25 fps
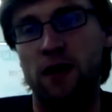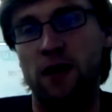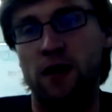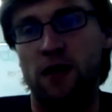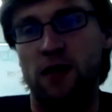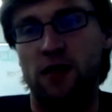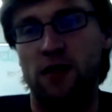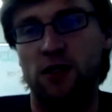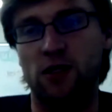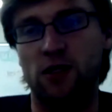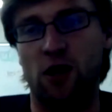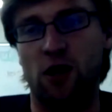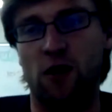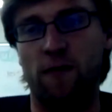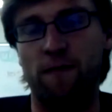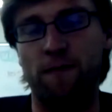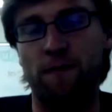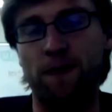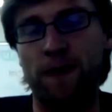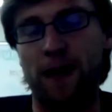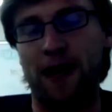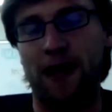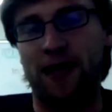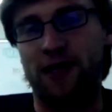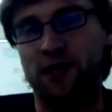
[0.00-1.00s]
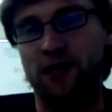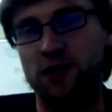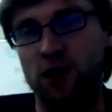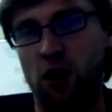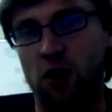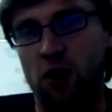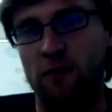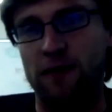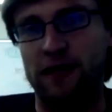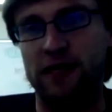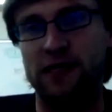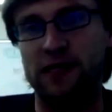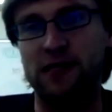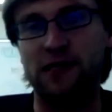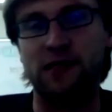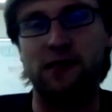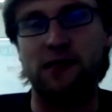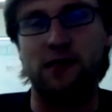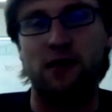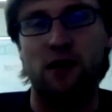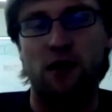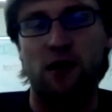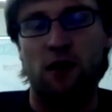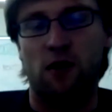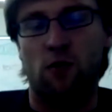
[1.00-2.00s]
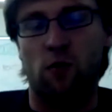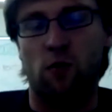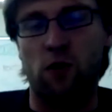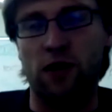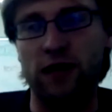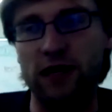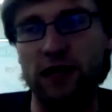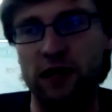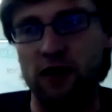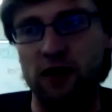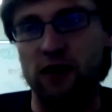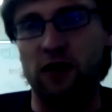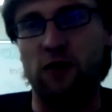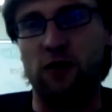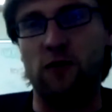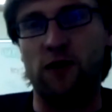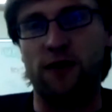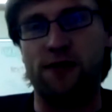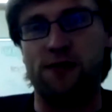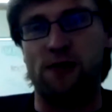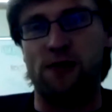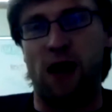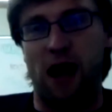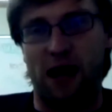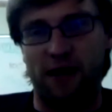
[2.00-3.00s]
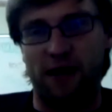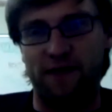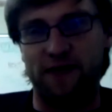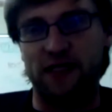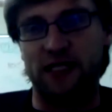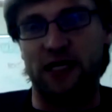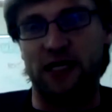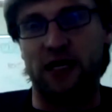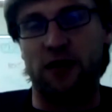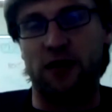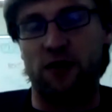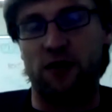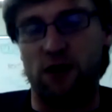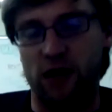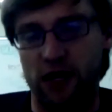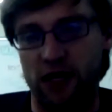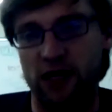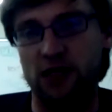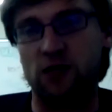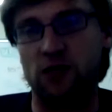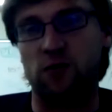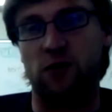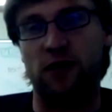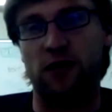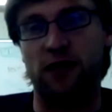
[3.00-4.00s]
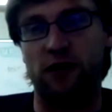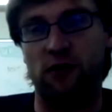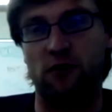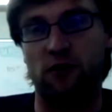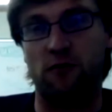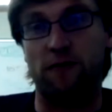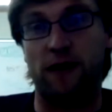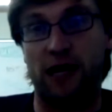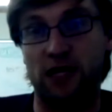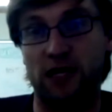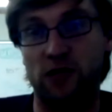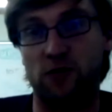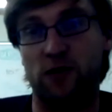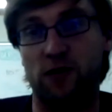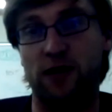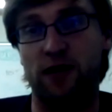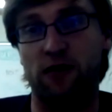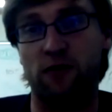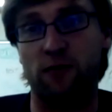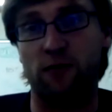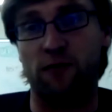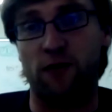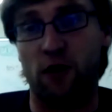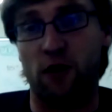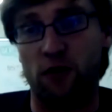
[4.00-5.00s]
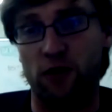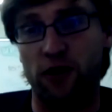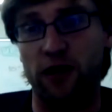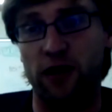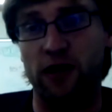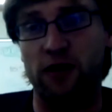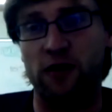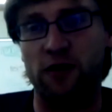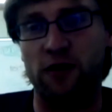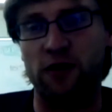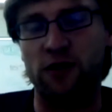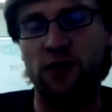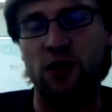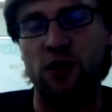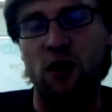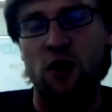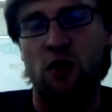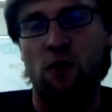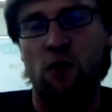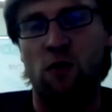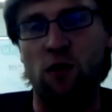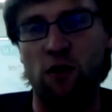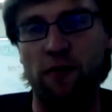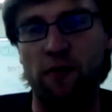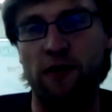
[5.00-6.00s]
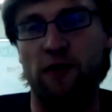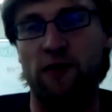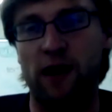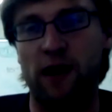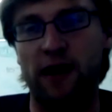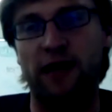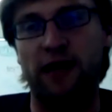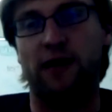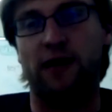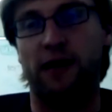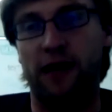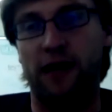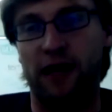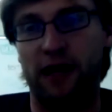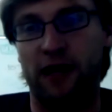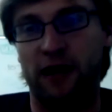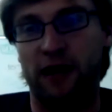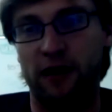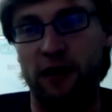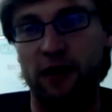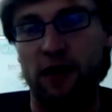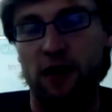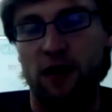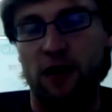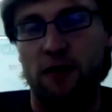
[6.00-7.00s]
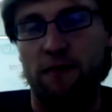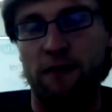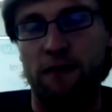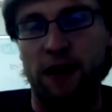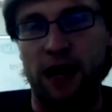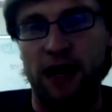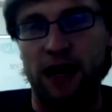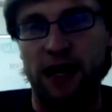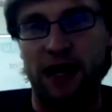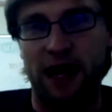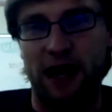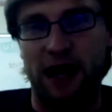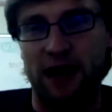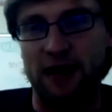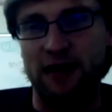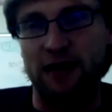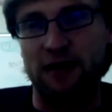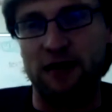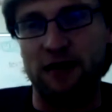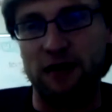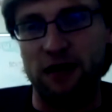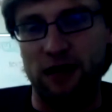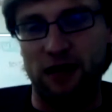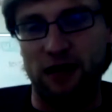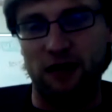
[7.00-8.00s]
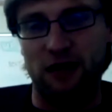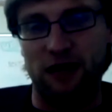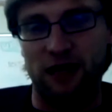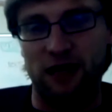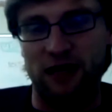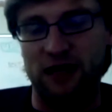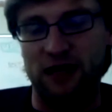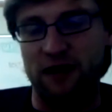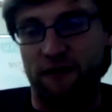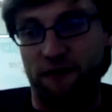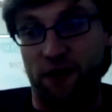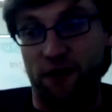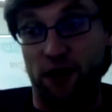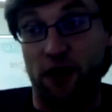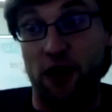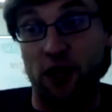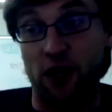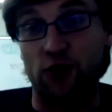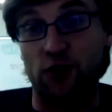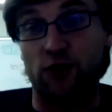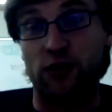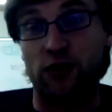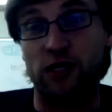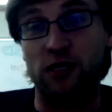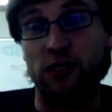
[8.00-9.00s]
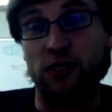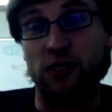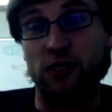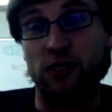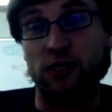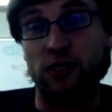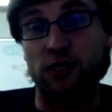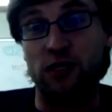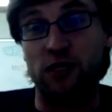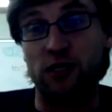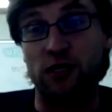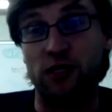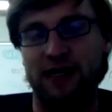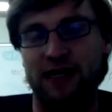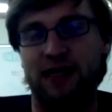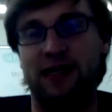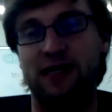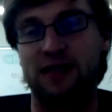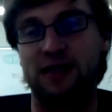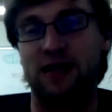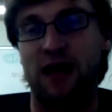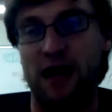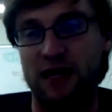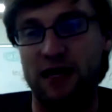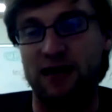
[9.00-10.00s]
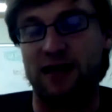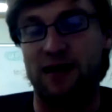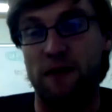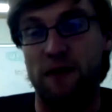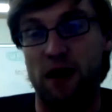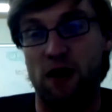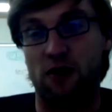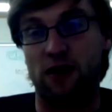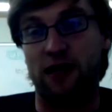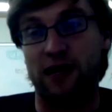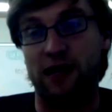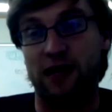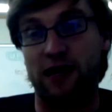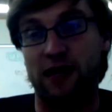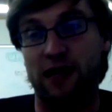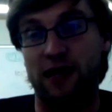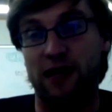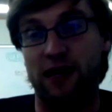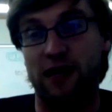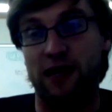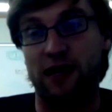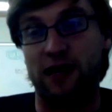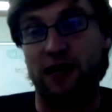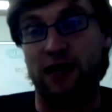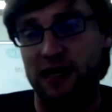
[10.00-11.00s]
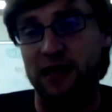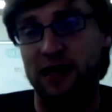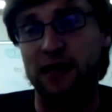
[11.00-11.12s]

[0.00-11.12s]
So at Domus, we're dealing with live securities, we're dealing with banks, we're dealing with broker-dealers. We'll be regulated in different countries by entities like the American SEC